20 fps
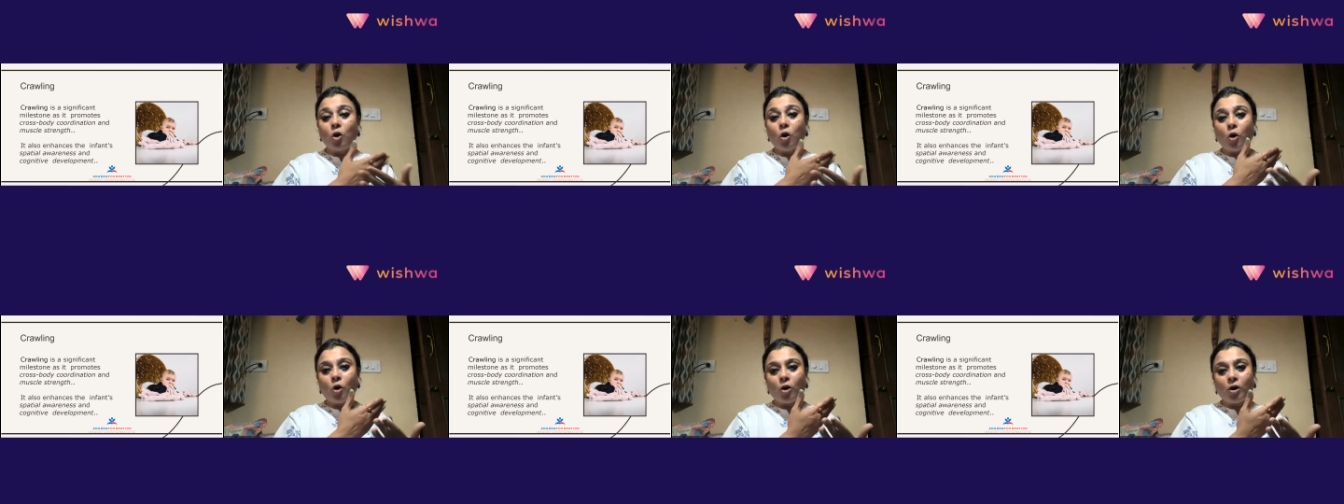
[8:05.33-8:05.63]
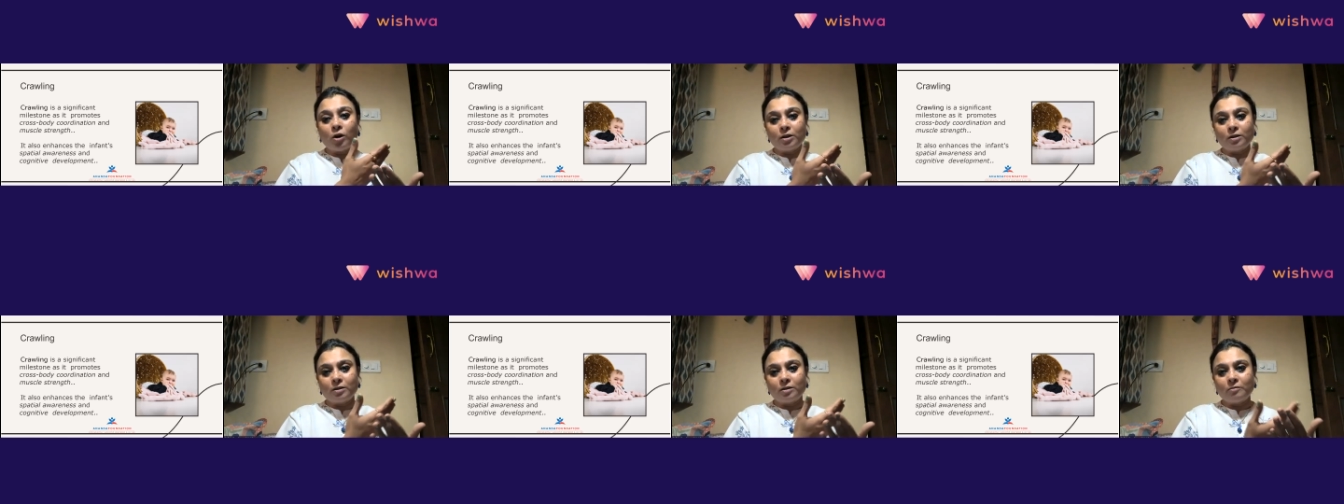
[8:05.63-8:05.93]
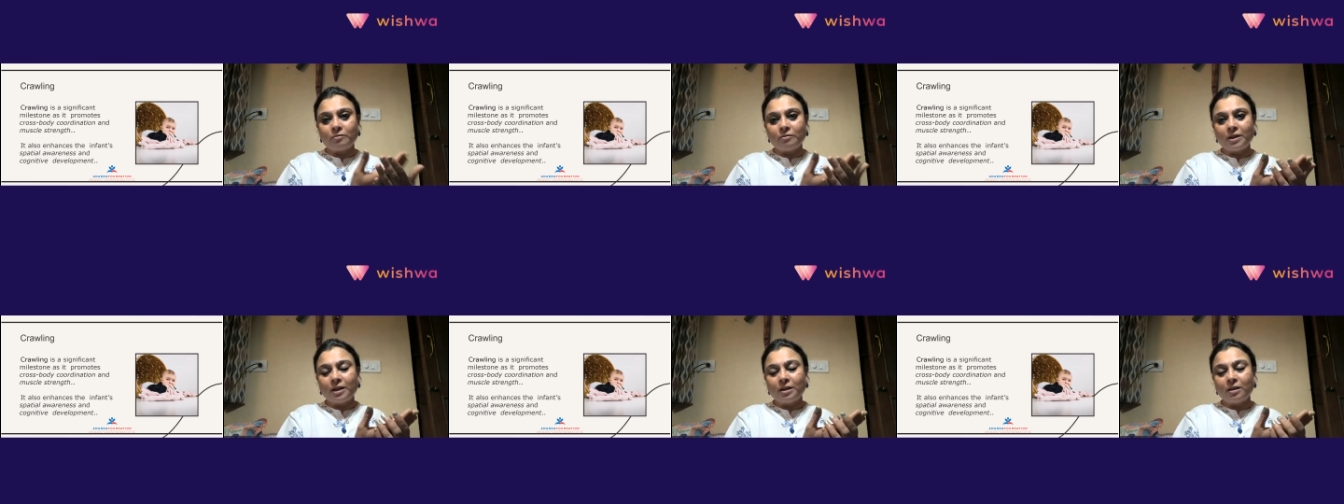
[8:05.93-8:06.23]
or
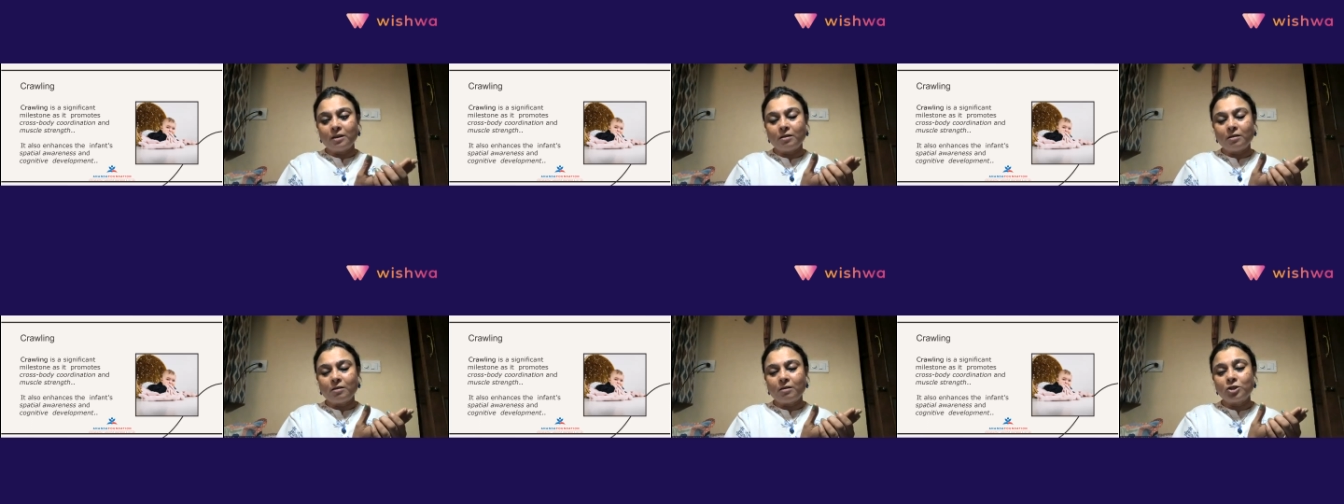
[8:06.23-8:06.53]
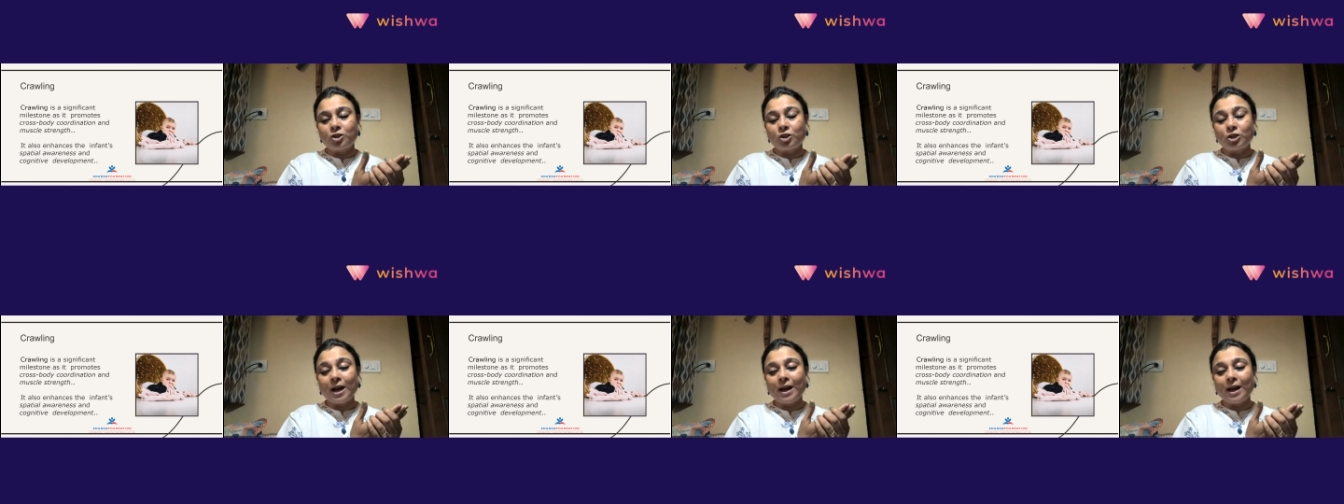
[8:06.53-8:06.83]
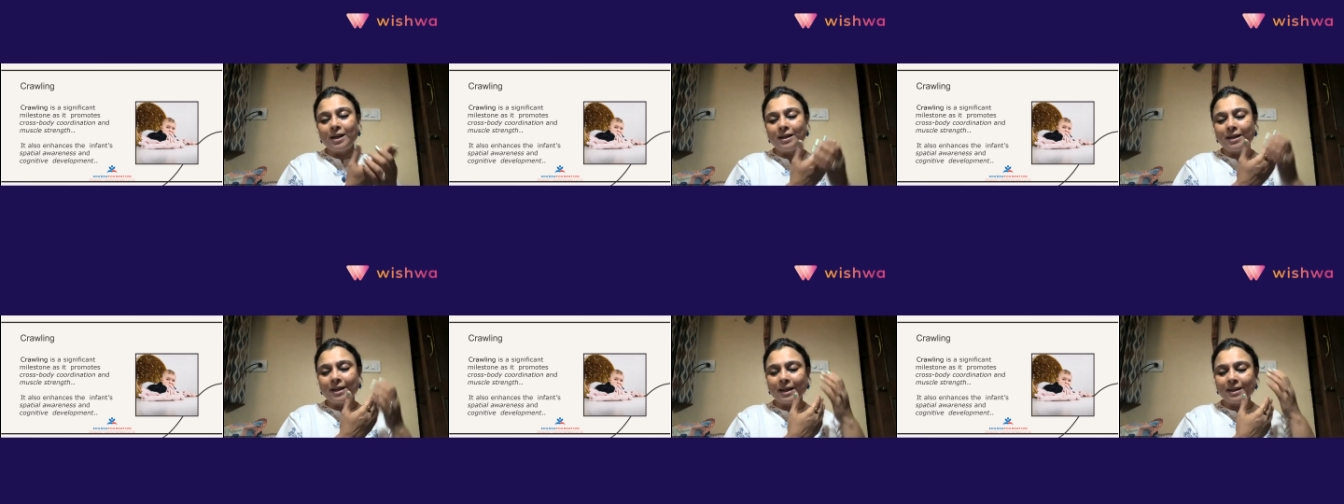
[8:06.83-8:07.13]
when a
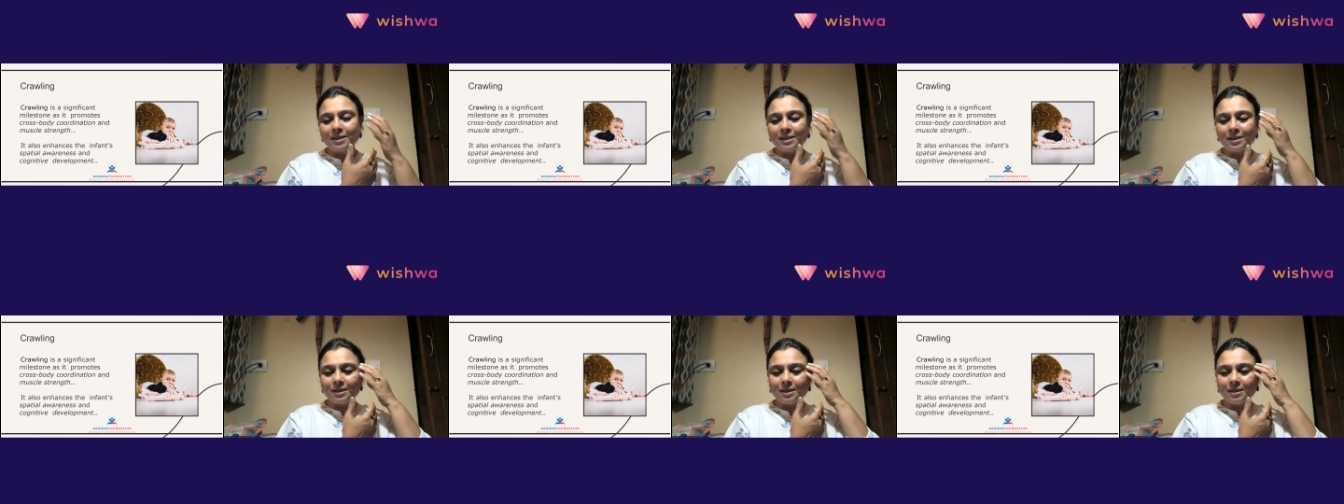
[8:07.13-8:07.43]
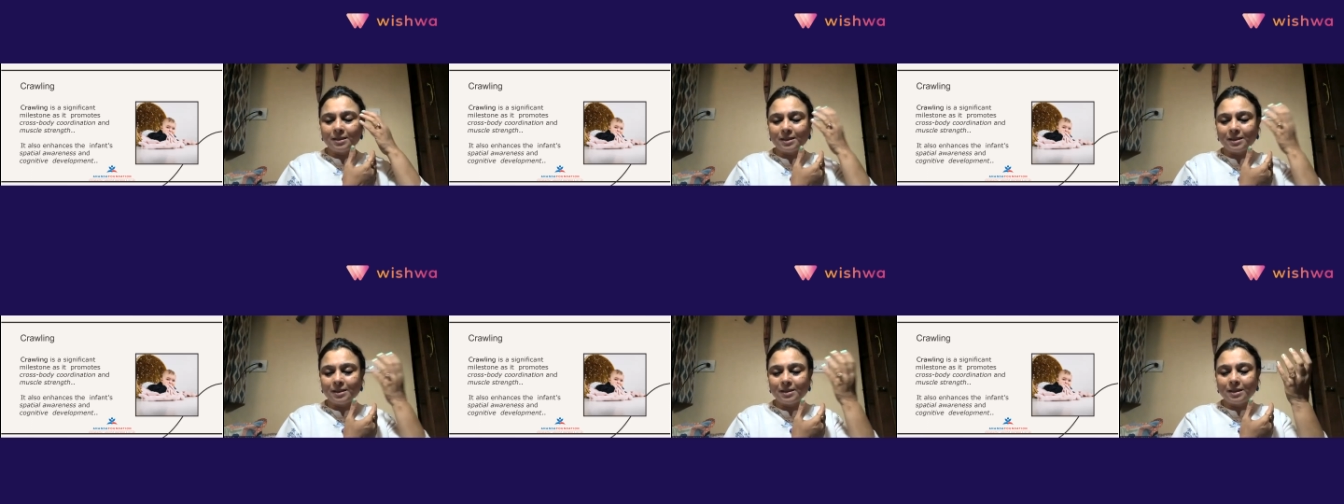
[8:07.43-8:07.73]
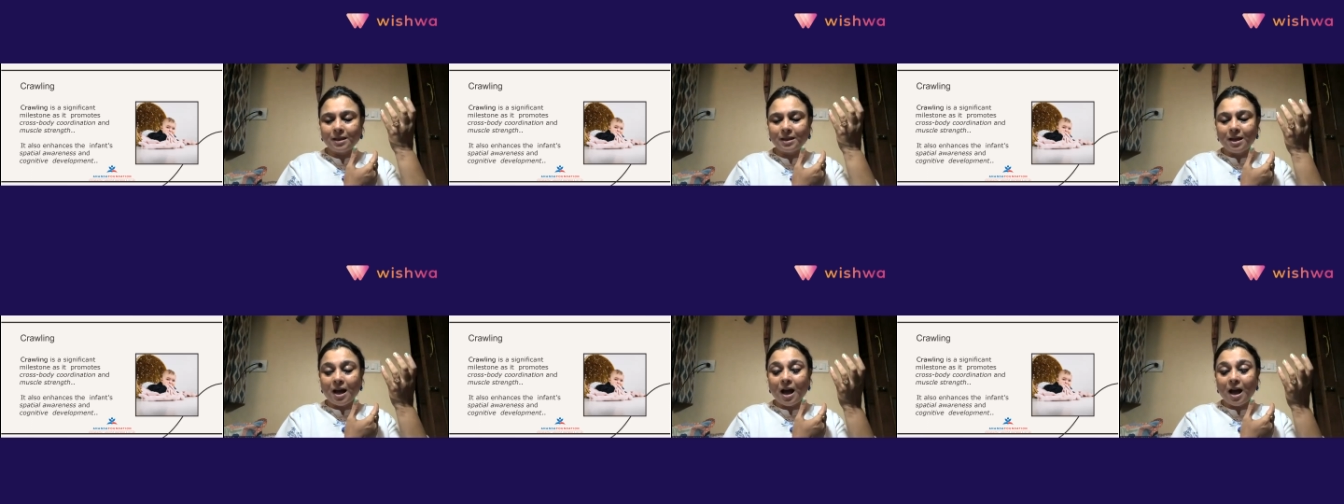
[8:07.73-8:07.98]
child gets this